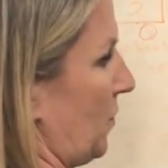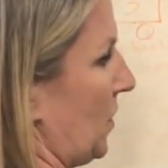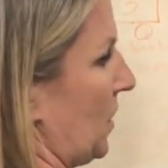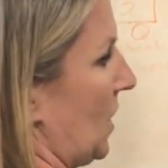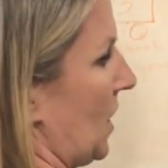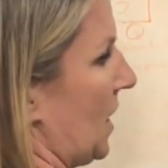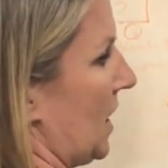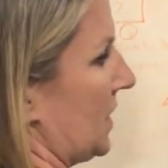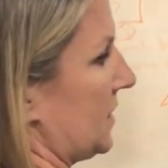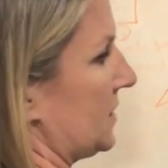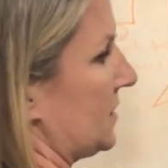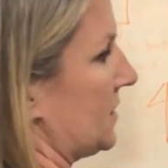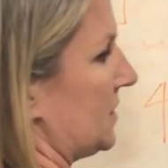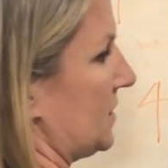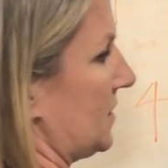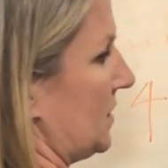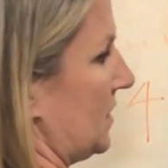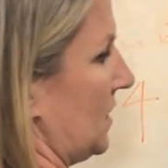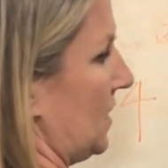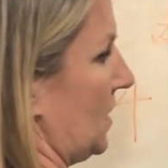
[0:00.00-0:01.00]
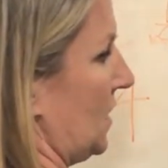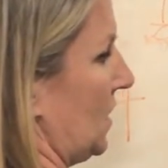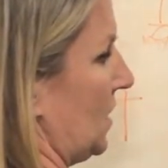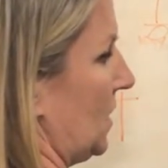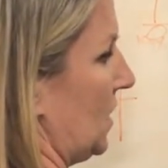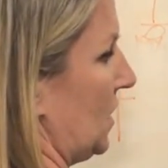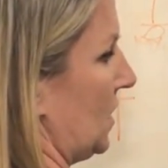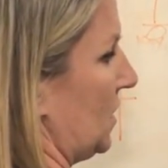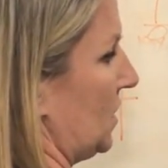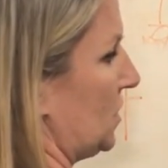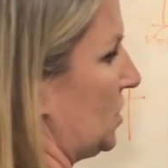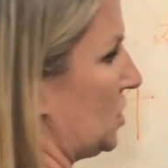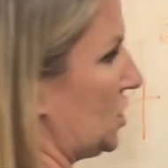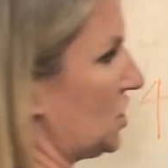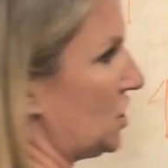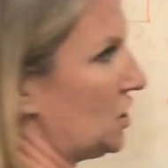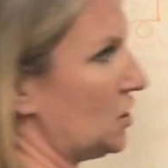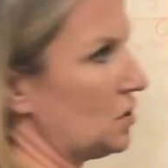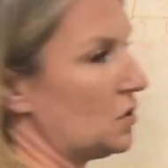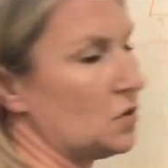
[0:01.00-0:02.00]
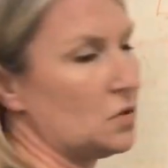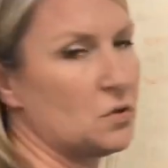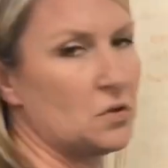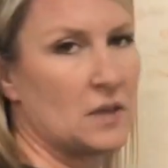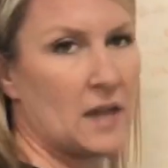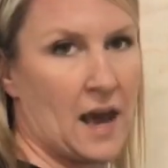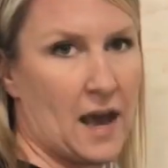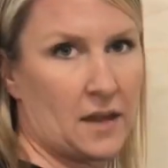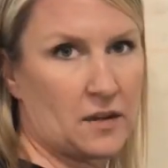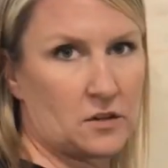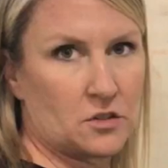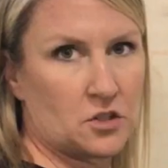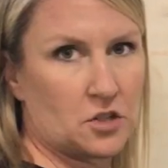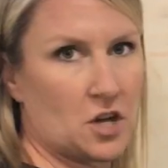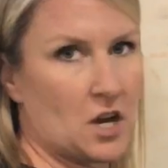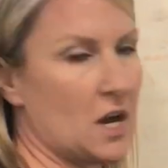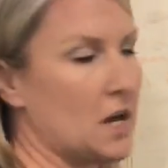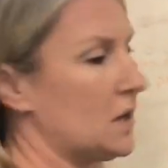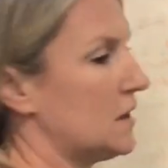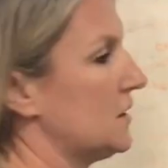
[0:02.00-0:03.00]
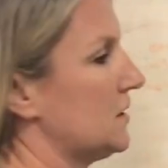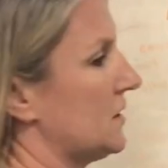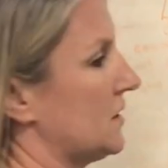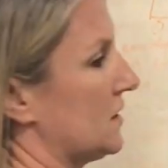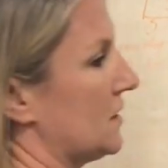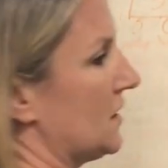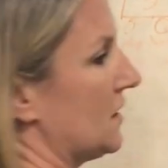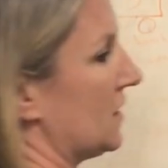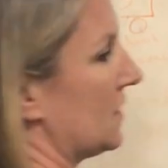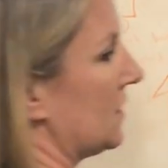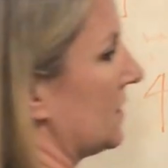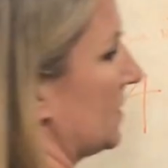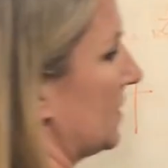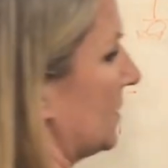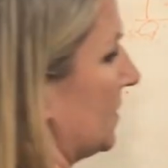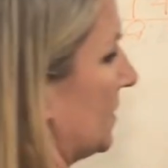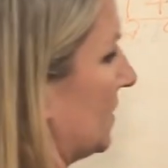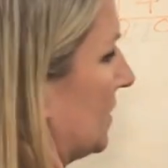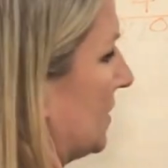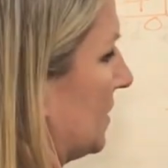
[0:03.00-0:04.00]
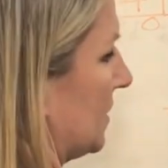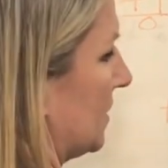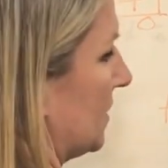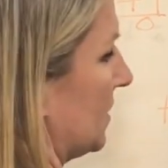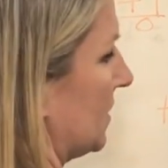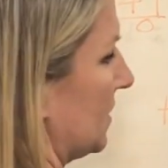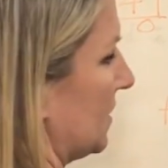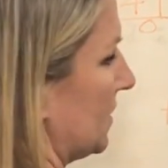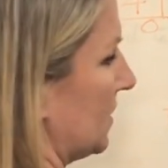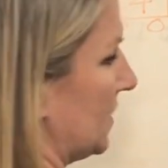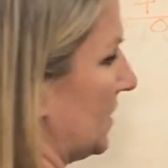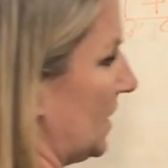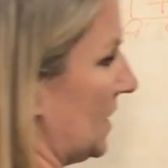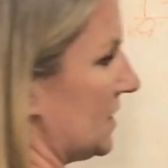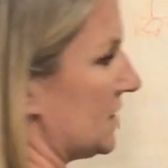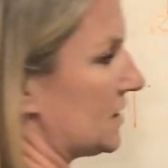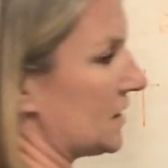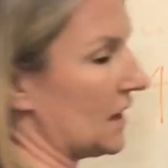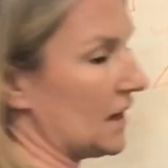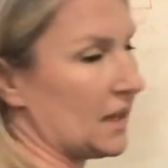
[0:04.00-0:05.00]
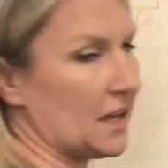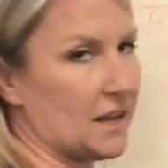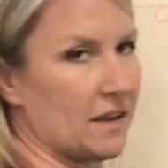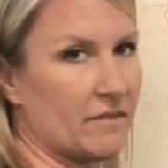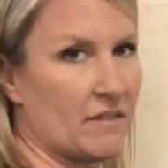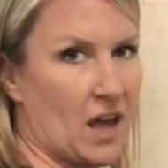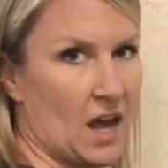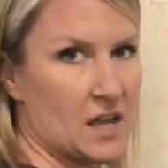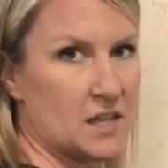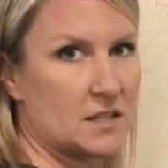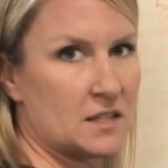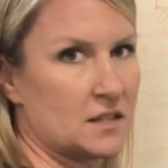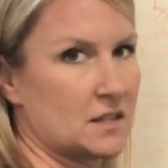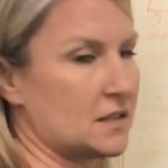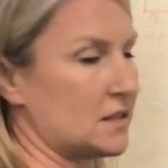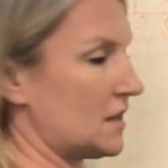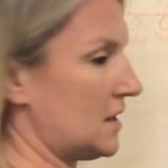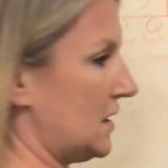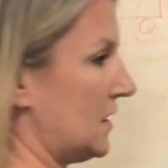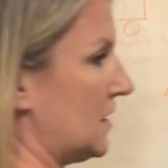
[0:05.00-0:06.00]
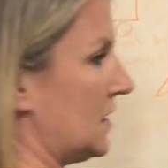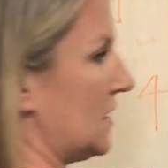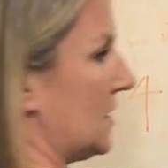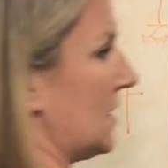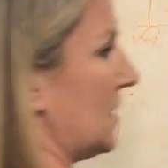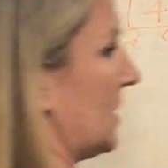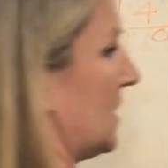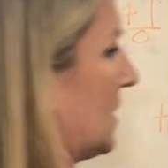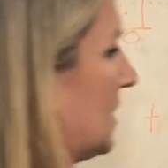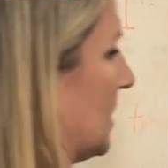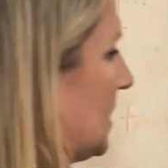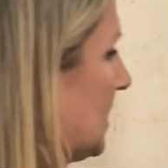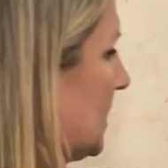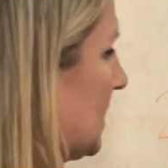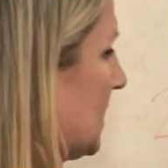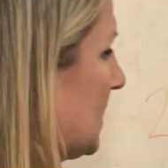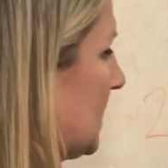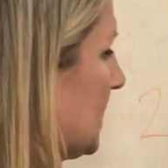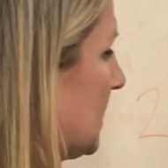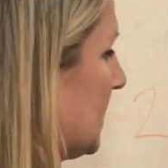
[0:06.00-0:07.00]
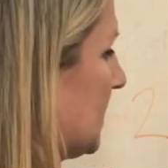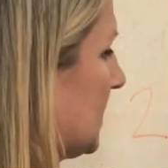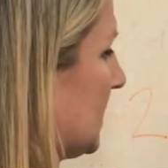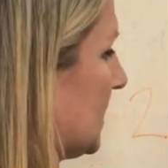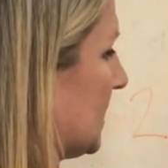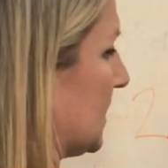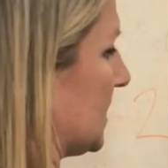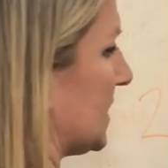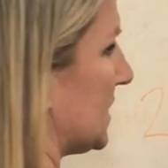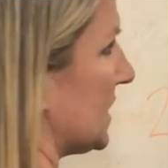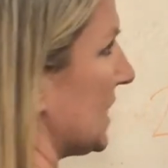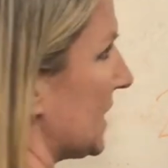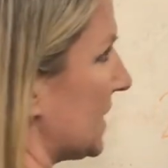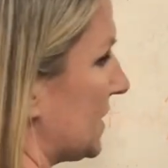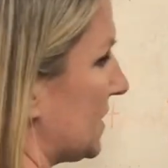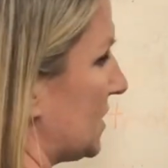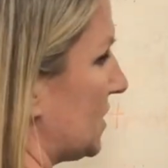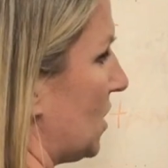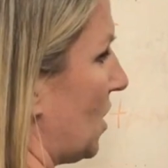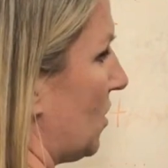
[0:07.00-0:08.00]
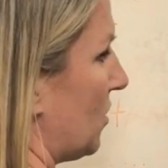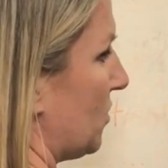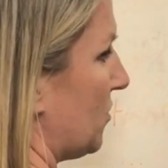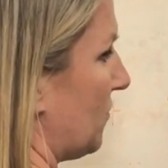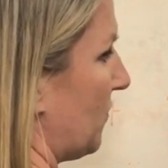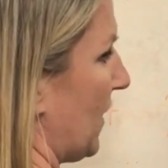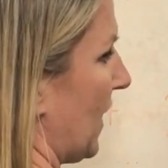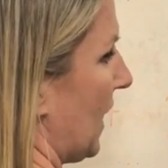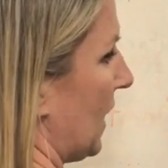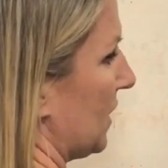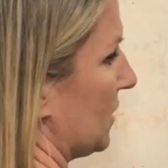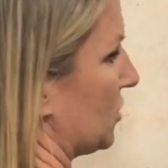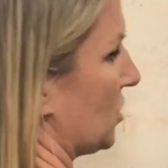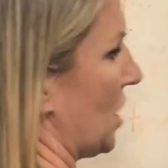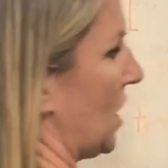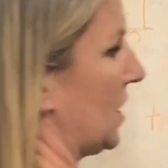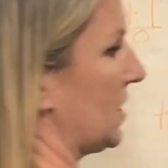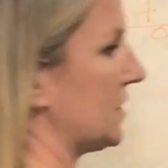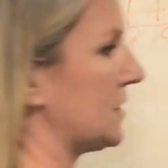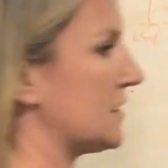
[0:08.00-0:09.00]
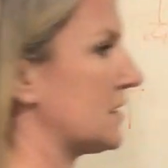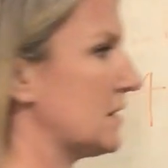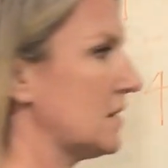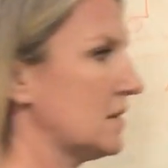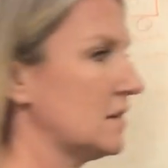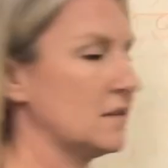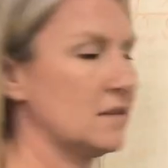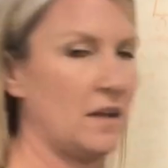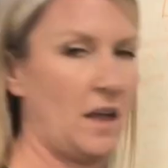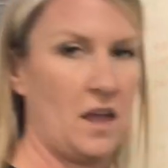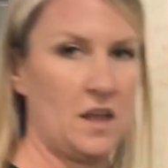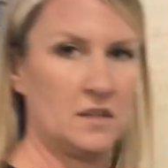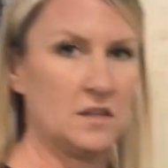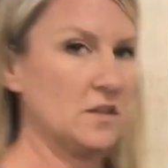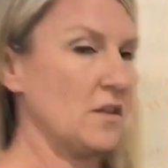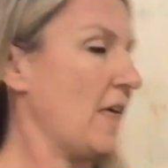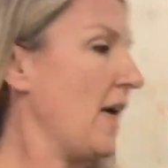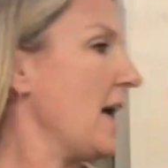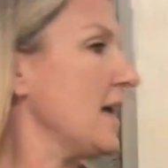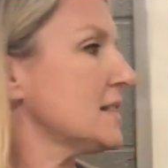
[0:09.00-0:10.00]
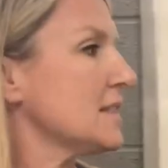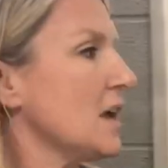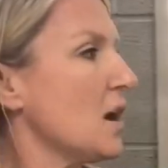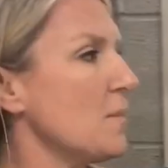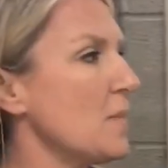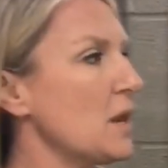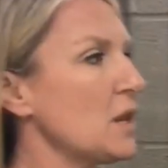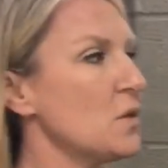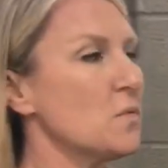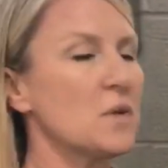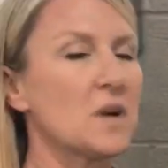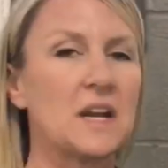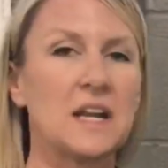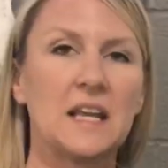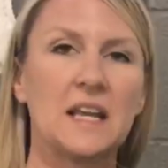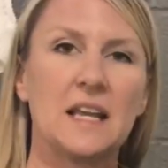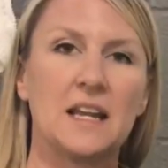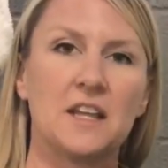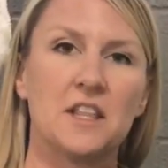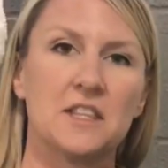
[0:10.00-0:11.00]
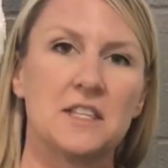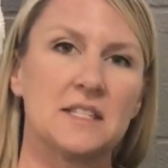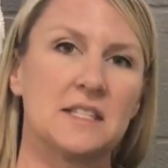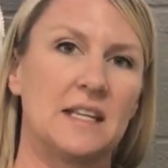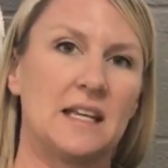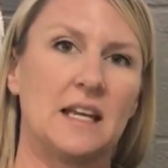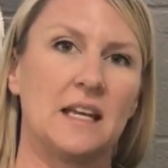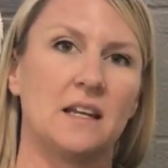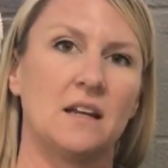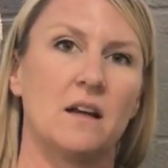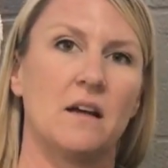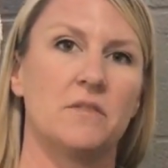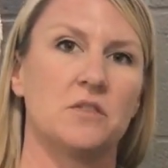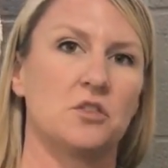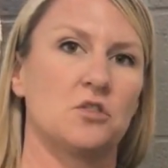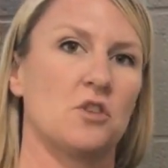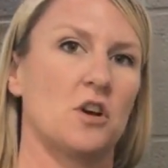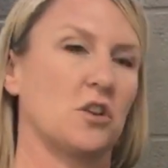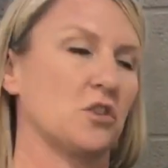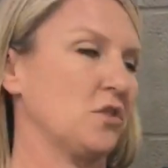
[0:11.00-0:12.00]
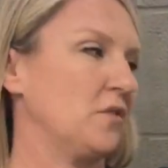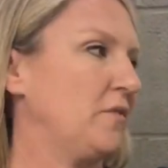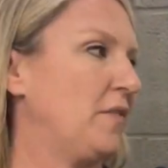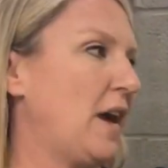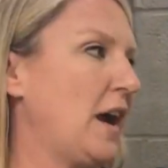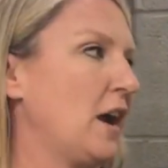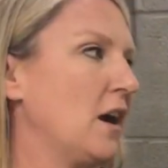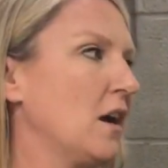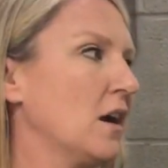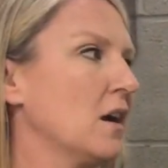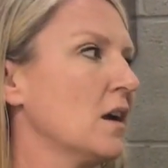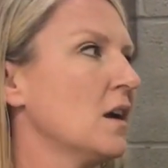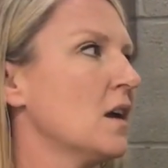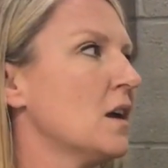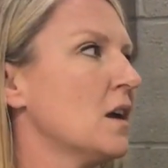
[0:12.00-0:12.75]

plus two ladder trucks is going to give us six total fire trucks. So that's how many we're going to get on the scene of a structure fire.